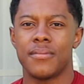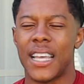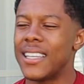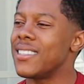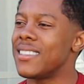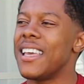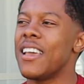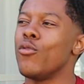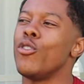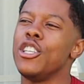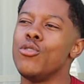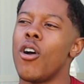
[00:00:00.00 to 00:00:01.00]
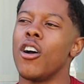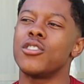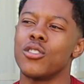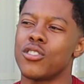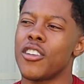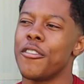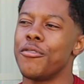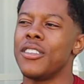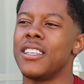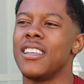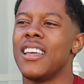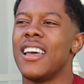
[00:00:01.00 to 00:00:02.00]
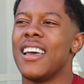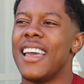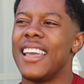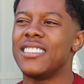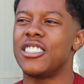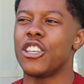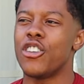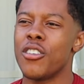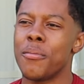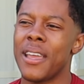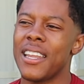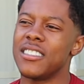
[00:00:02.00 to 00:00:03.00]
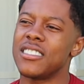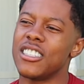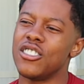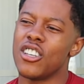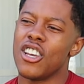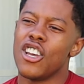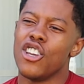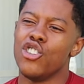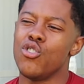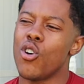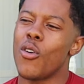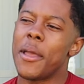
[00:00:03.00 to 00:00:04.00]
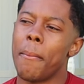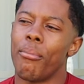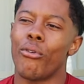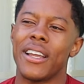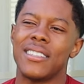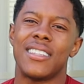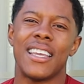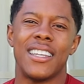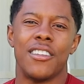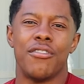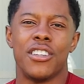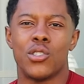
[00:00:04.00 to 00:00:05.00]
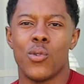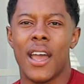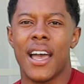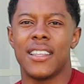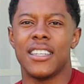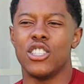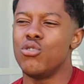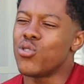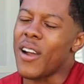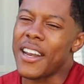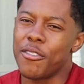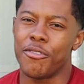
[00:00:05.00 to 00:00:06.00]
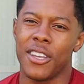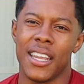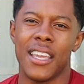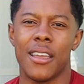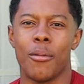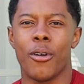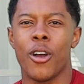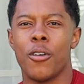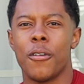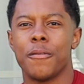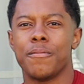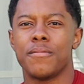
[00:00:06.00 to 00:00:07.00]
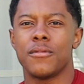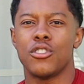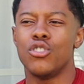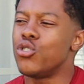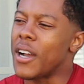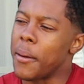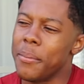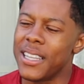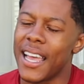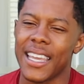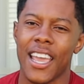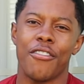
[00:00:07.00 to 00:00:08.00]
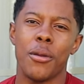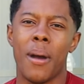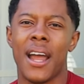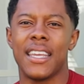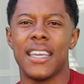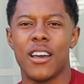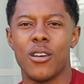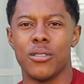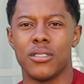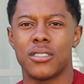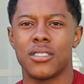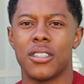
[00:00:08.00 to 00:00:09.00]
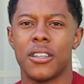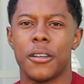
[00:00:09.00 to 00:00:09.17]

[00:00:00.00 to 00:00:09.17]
That's the thing when you also start feeling insecure, man, is because you don't embrace the individuality. You try to fit in, bro. You try to be like everybody else.